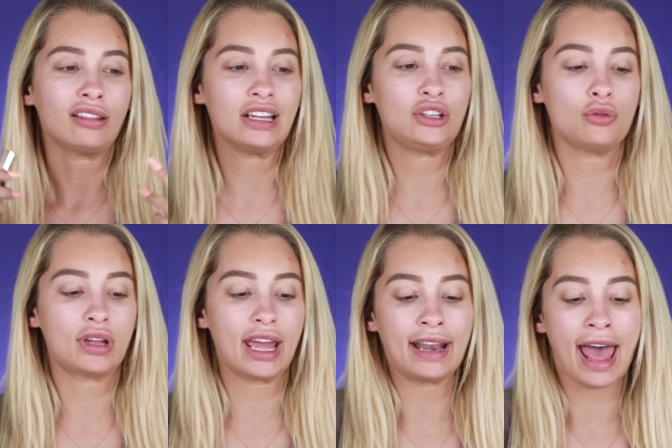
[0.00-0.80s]
Like you
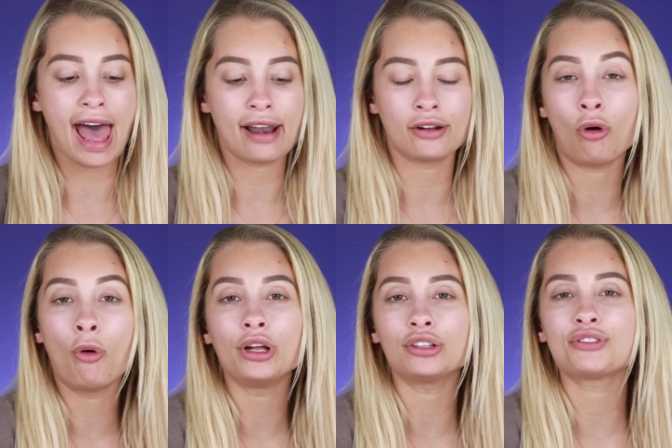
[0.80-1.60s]
can add an
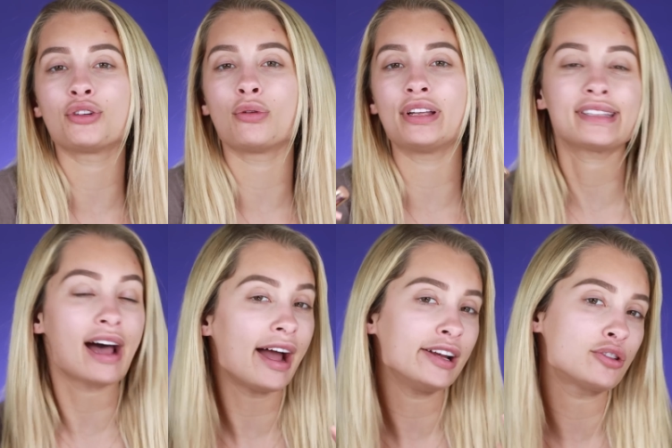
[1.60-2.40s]
oil to it to
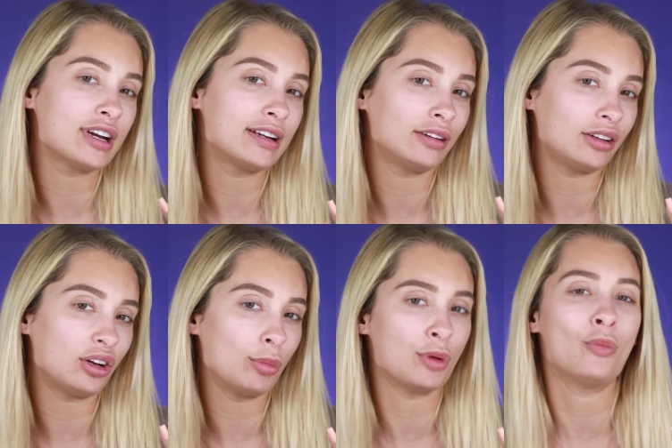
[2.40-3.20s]
hydrate it a
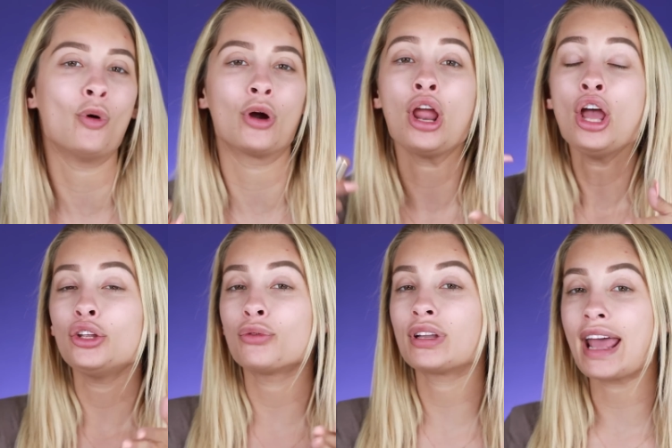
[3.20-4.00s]
little bit more.
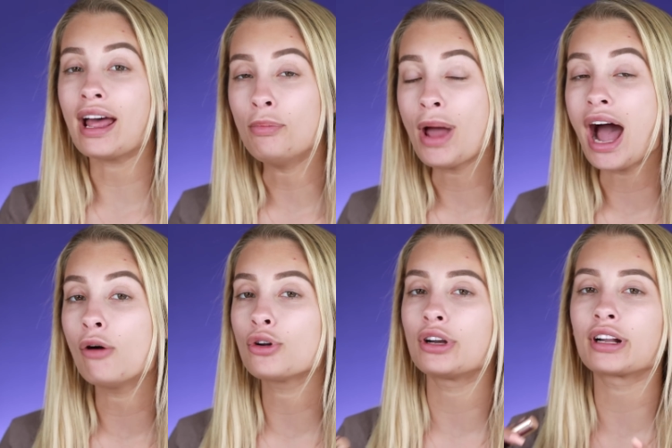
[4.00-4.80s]
You can add
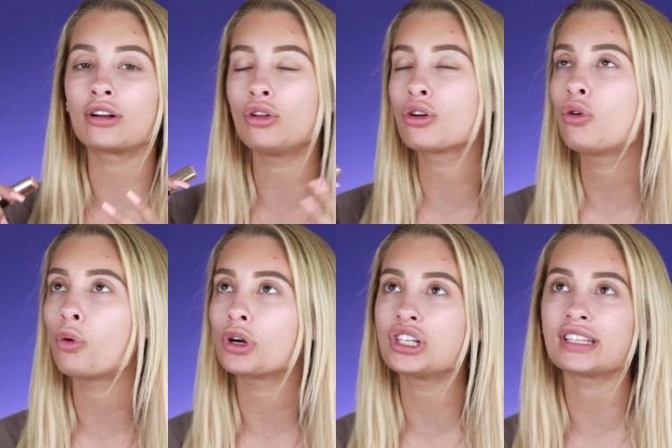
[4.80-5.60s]
powder and it'll look
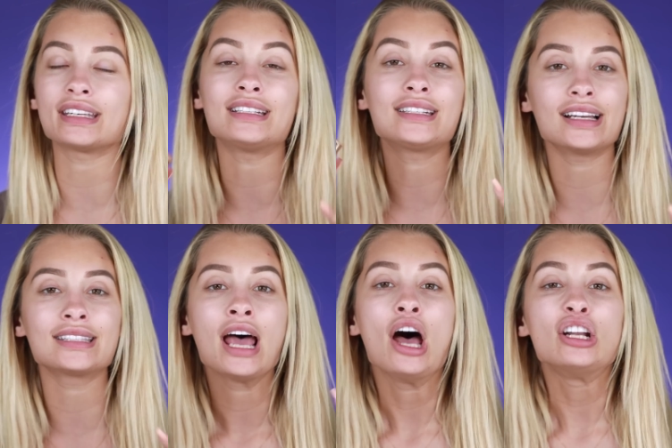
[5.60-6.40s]
gorgeous. It
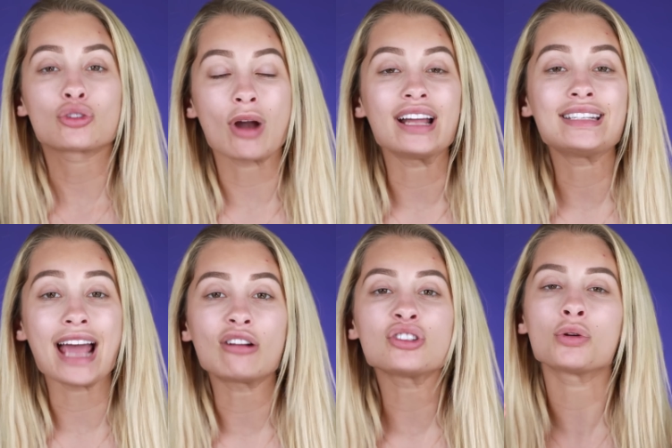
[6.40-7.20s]
does dry
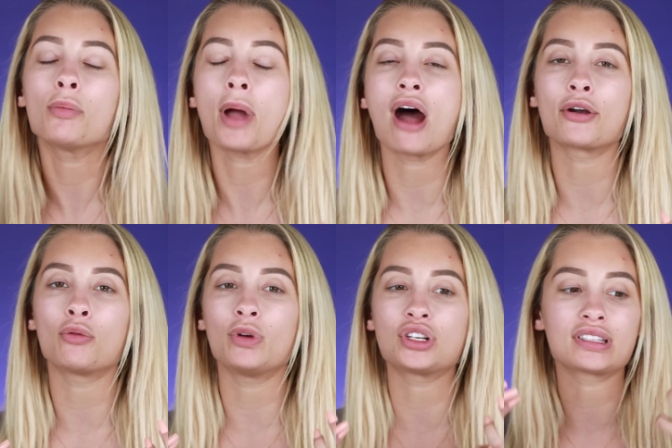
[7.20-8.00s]
down to a
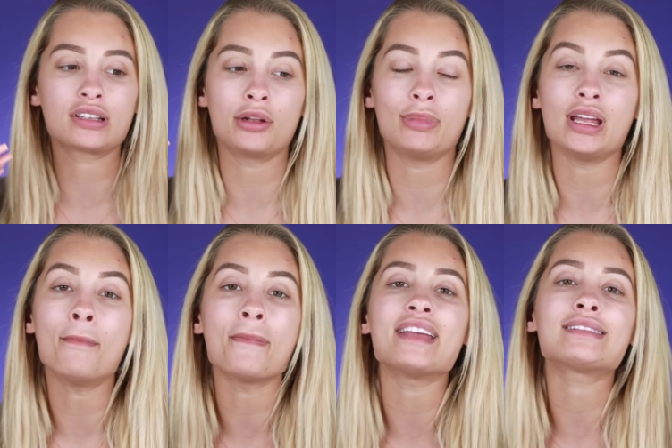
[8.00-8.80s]
powder, which is gonna be
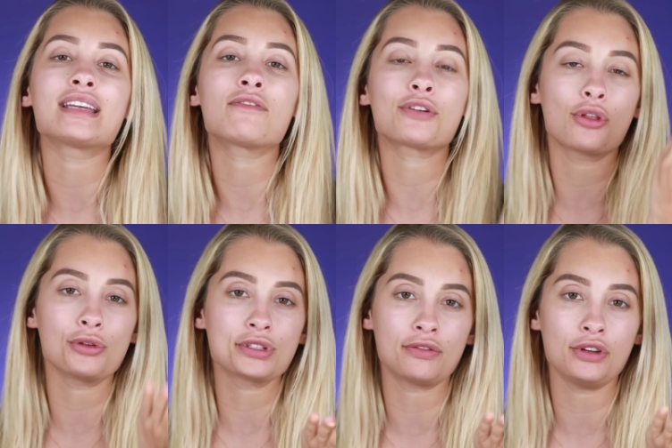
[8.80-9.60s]
amazing for
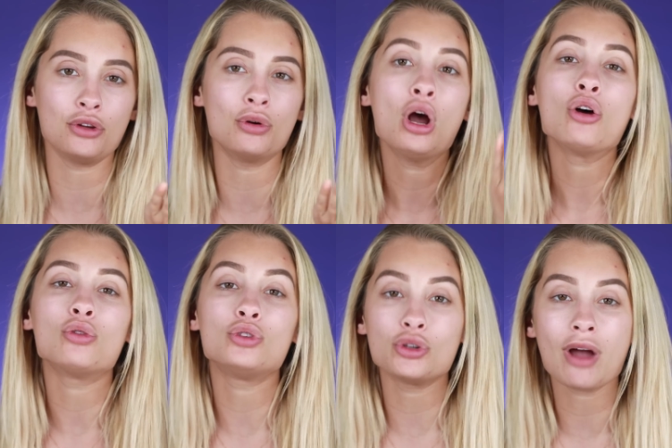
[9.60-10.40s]
those of you
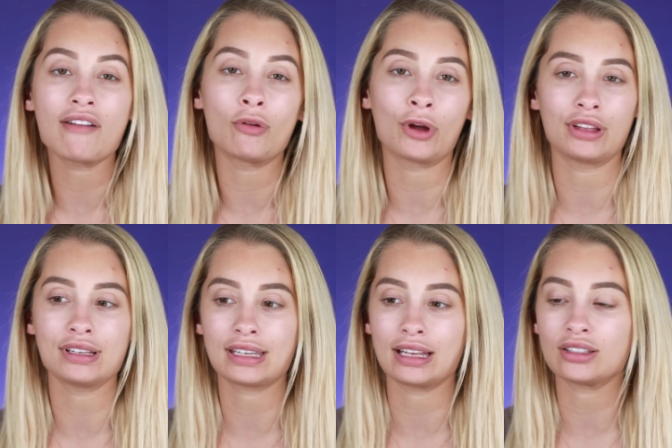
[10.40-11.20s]
who do have
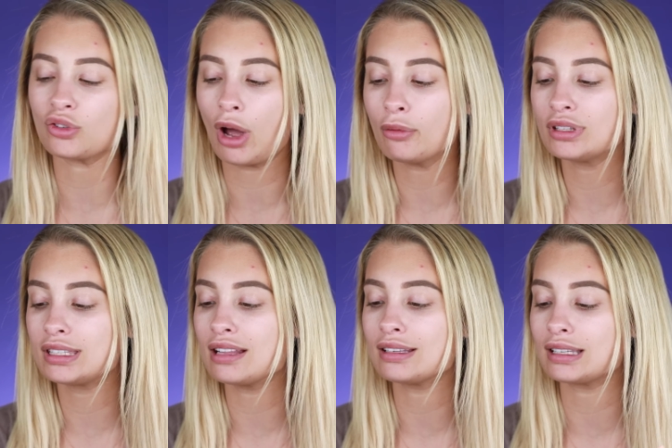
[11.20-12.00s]
oily skin. So I would
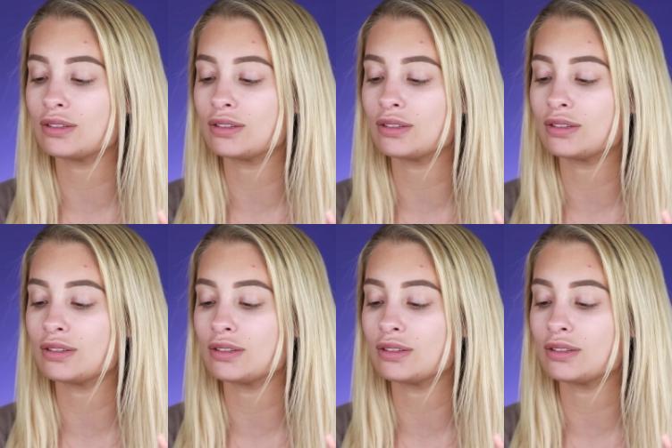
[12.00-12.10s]
say this